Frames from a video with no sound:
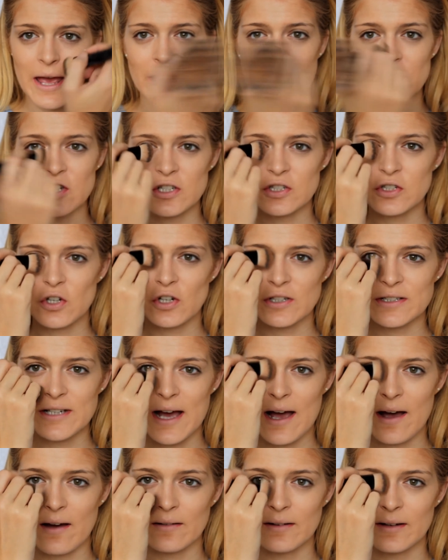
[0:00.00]
and just go
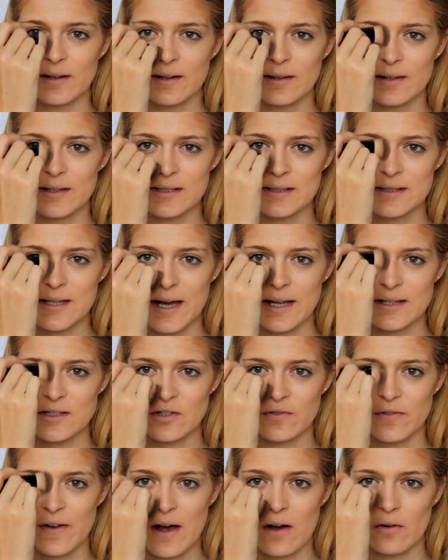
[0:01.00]
down the sides
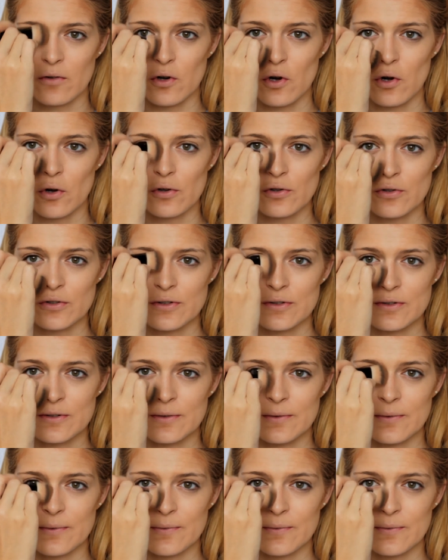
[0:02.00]
of our nose.